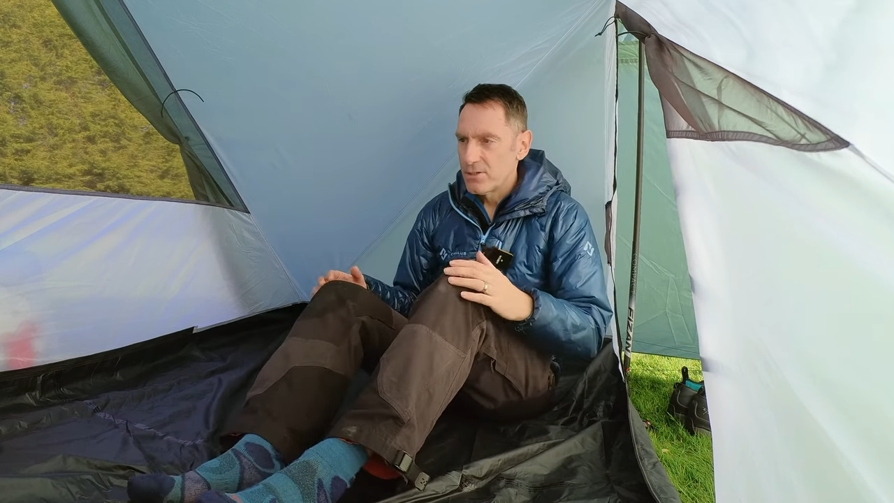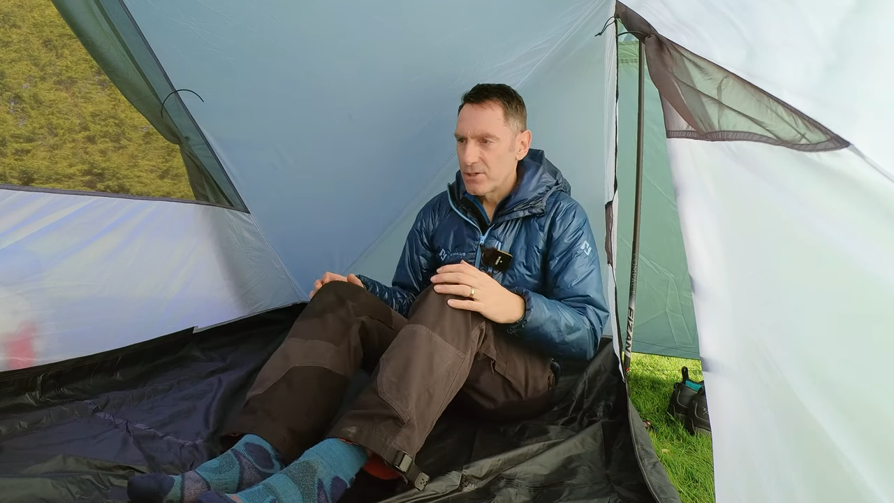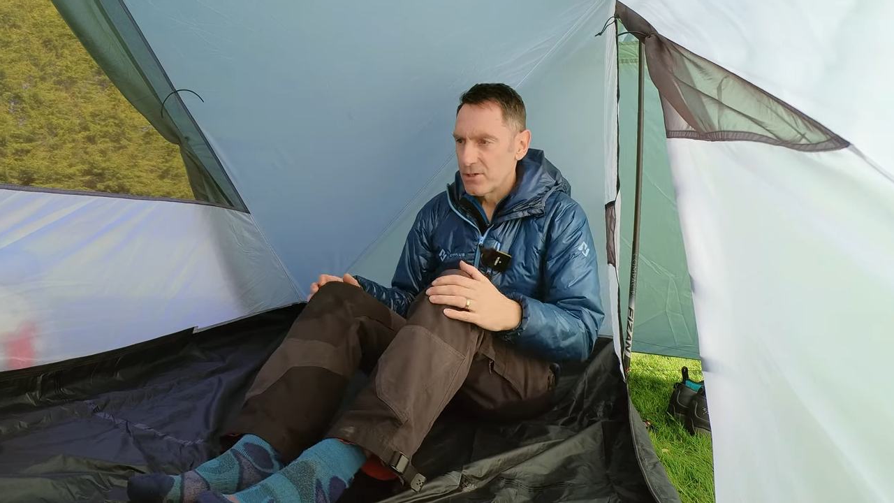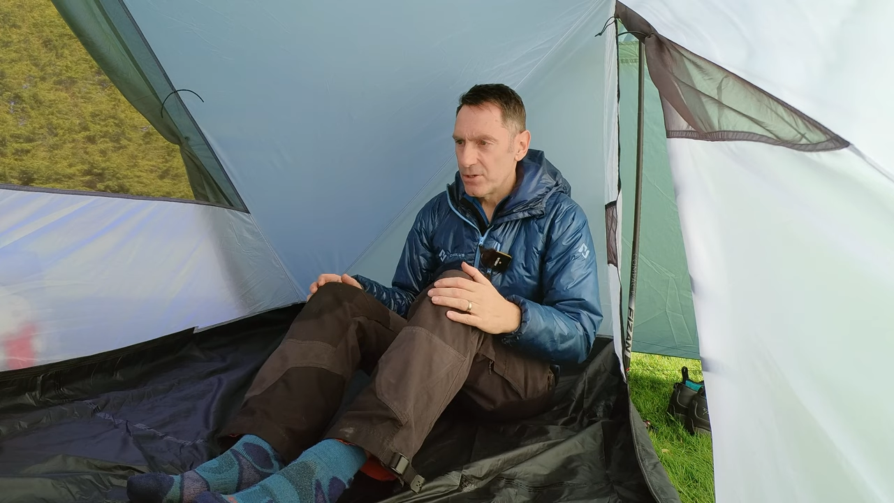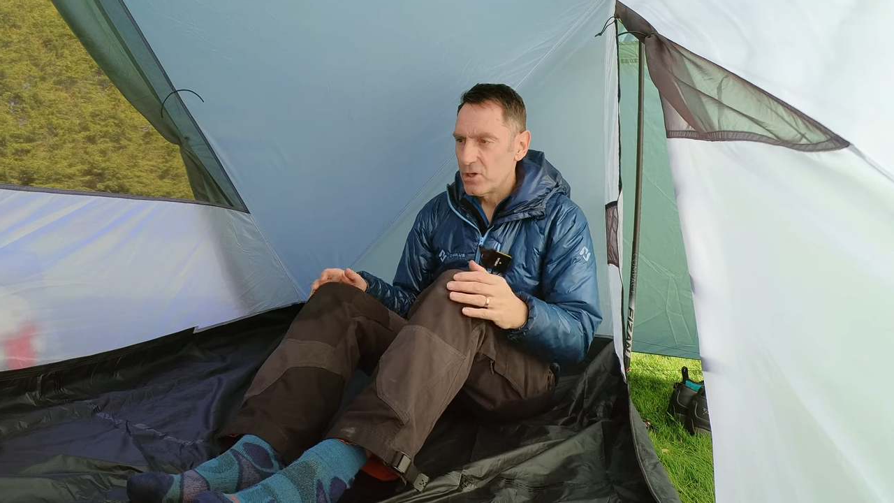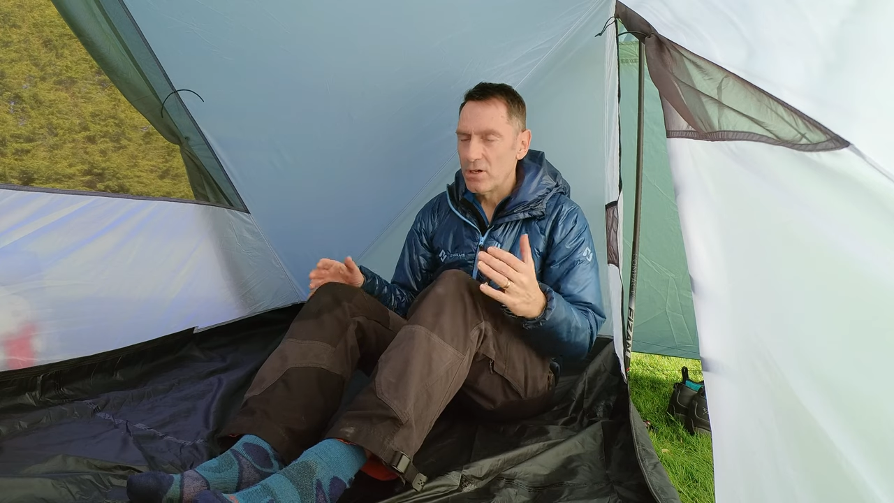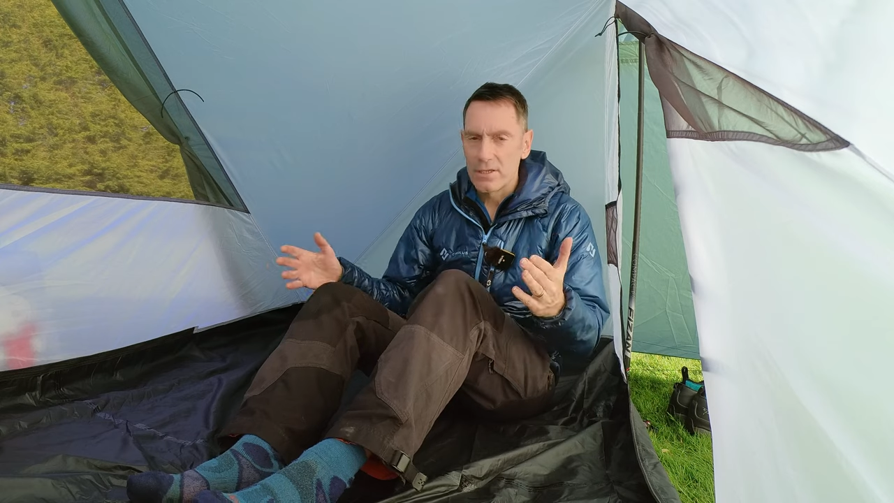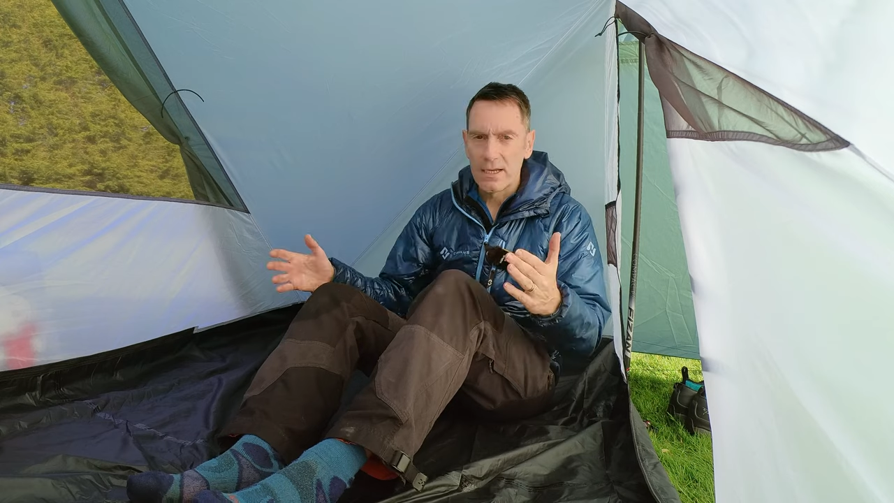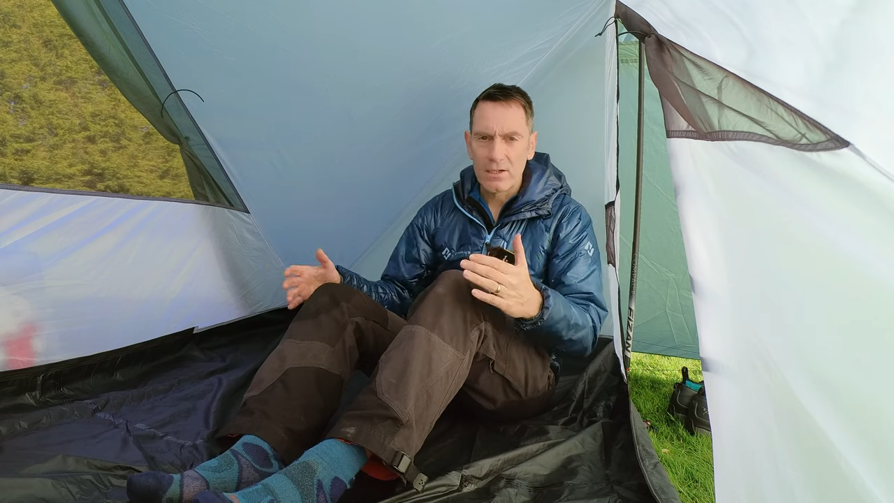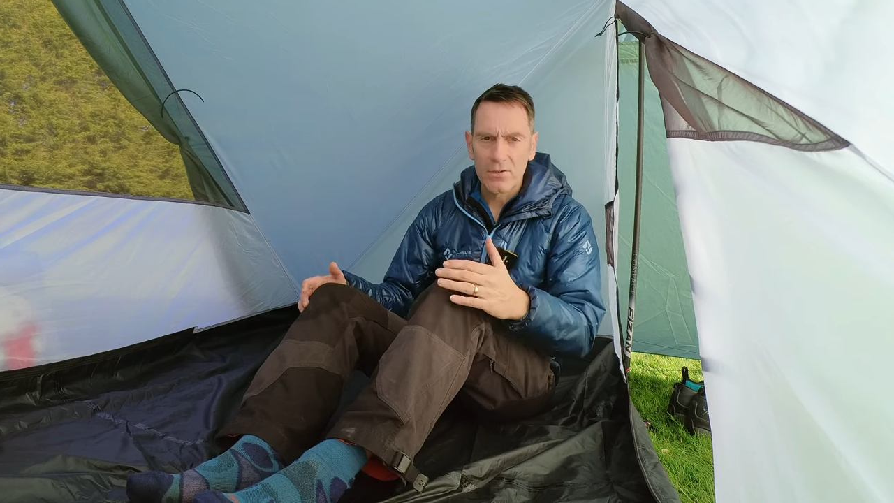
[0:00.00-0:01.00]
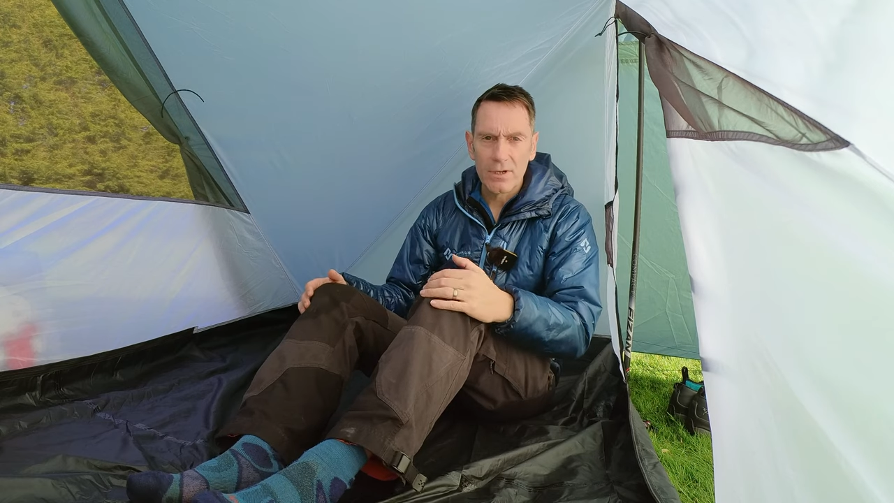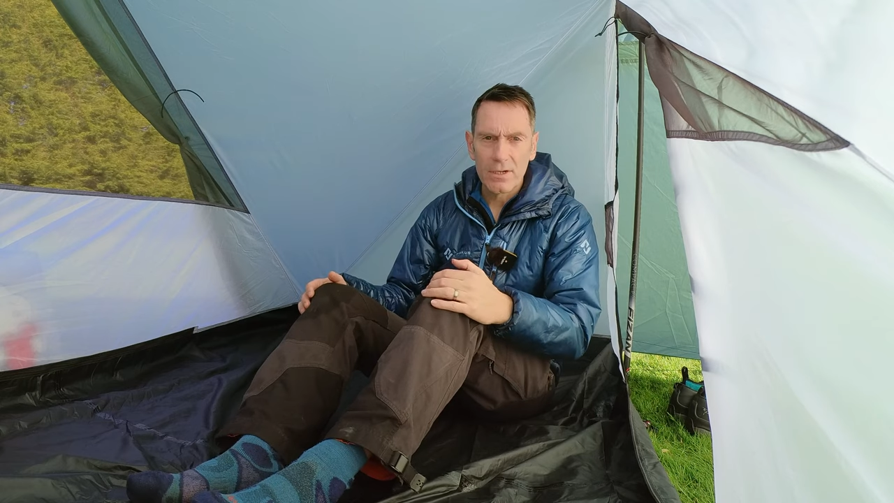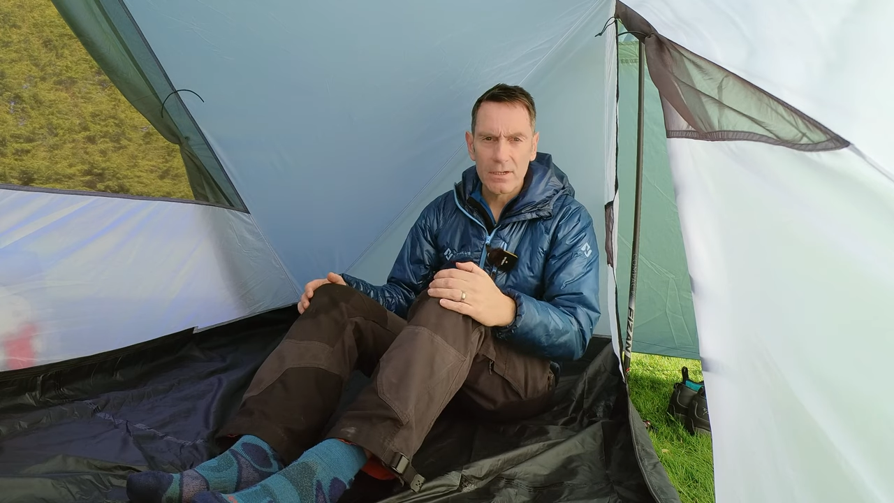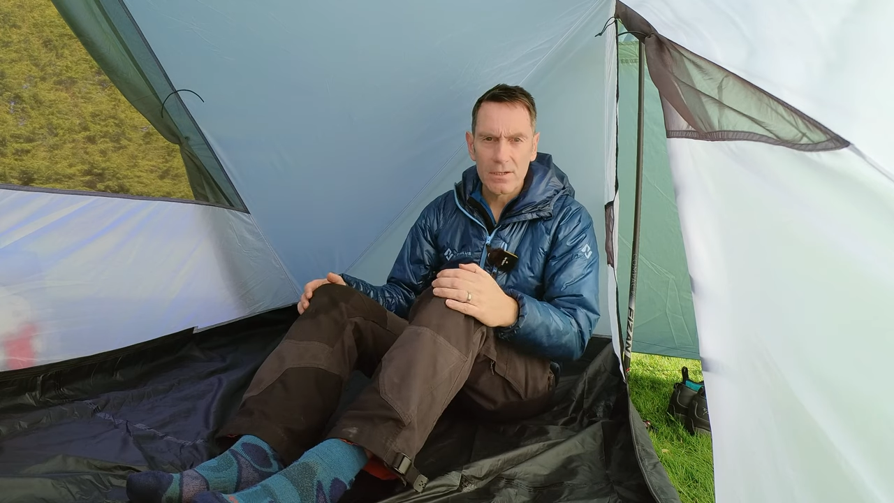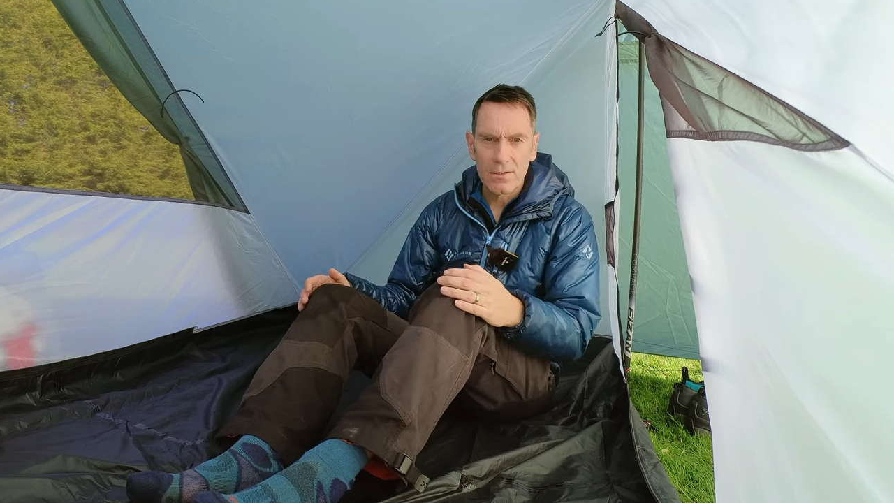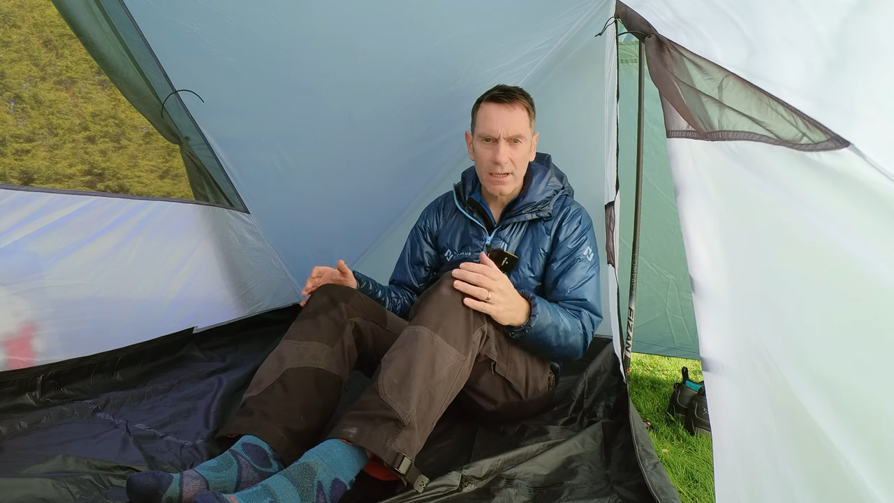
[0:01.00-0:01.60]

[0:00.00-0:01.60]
to content creators